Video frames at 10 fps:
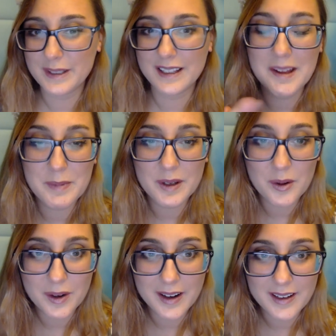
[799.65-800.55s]
let me know what
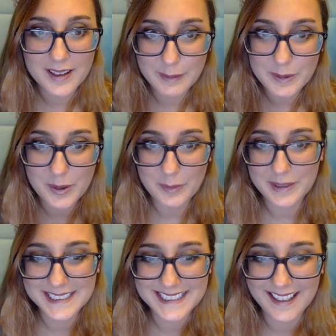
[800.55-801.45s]
kind of name you want me to
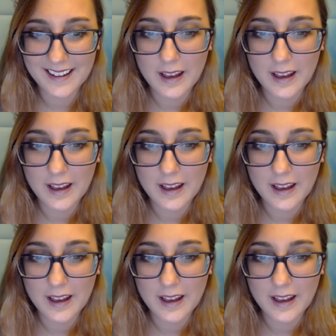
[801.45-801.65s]
say